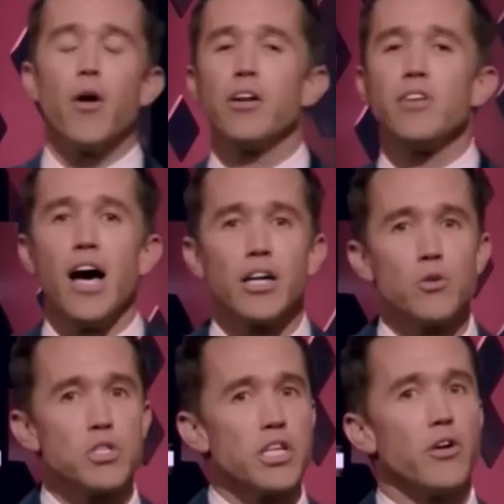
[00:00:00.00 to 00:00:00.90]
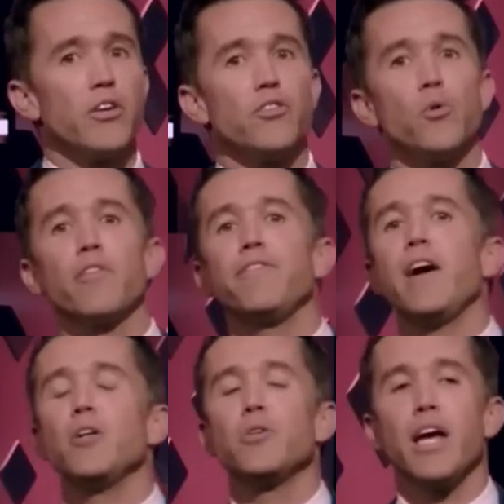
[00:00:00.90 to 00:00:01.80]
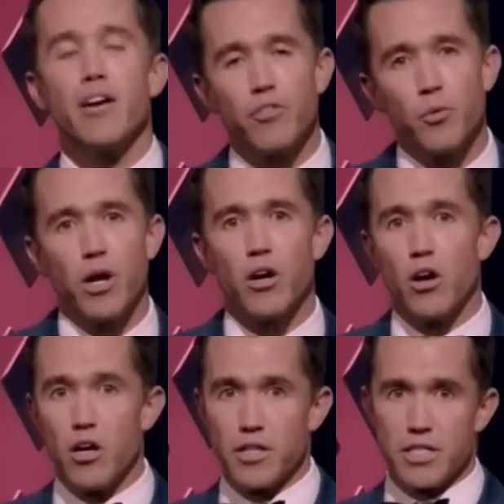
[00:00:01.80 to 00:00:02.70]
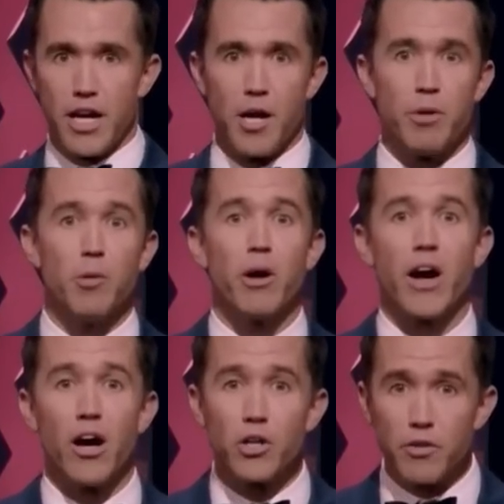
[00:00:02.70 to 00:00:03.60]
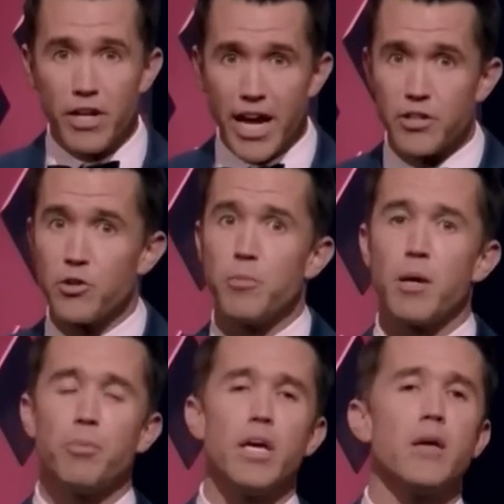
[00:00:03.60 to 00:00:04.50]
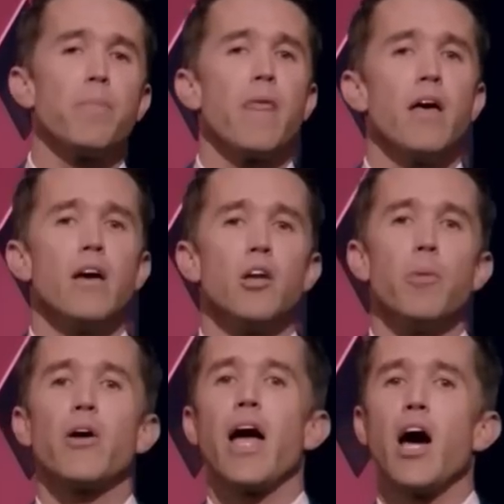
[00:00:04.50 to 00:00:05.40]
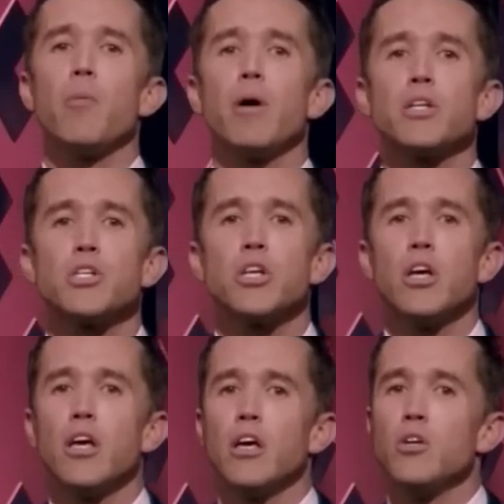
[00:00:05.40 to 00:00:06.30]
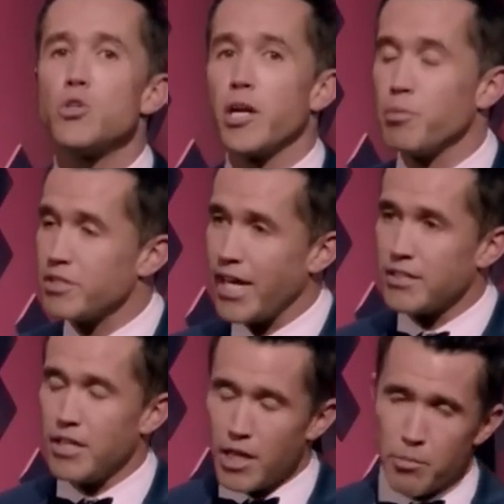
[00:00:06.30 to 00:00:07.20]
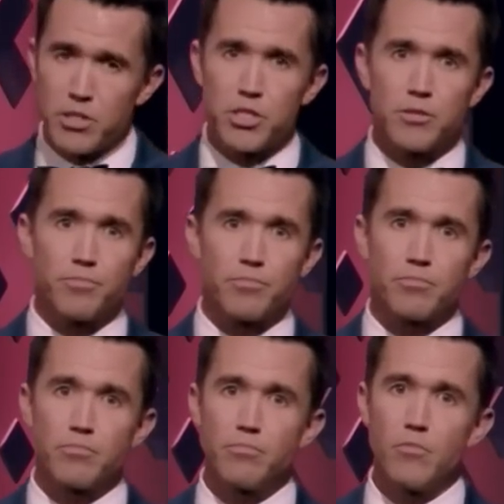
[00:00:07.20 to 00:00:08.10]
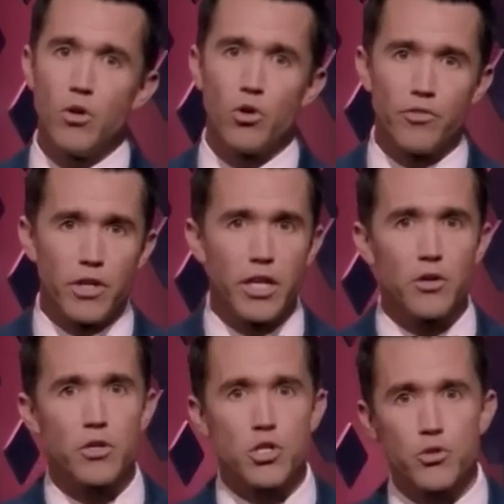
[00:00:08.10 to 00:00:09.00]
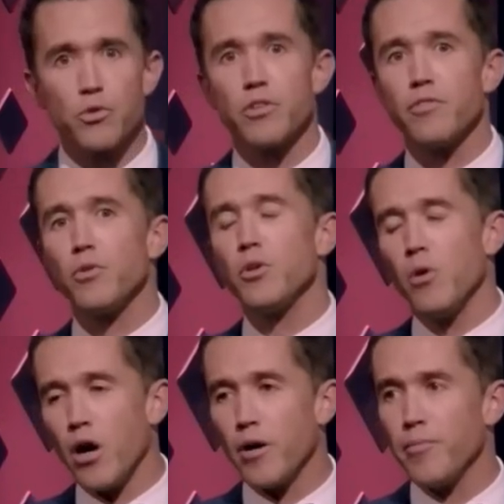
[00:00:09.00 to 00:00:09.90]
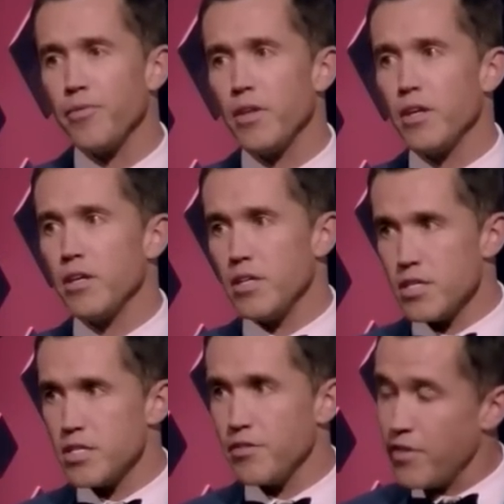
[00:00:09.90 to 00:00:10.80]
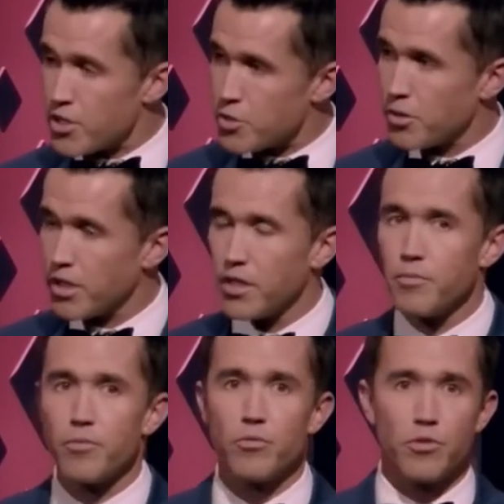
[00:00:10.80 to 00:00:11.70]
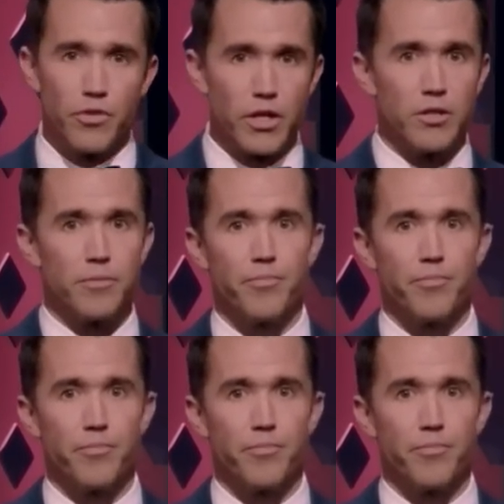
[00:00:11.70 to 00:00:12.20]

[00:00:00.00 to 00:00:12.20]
Now, in a docu-series, you are followed everywhere all the time, and no matter how good of an actor you may be, no matter how much you try to protect an image or a veneer, the truth of who you are is eventually revealed.